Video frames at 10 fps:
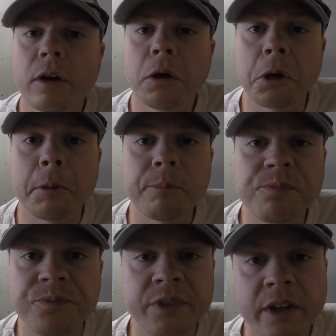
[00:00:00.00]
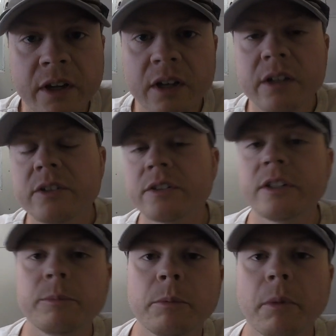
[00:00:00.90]
Um, just
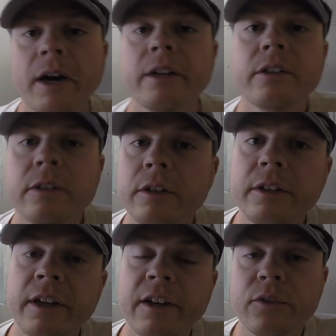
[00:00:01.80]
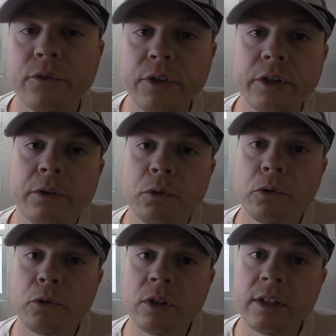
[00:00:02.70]
keep in mind you do need to have the
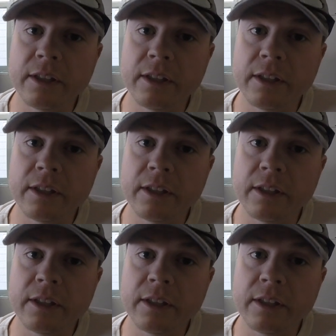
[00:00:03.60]
vehicle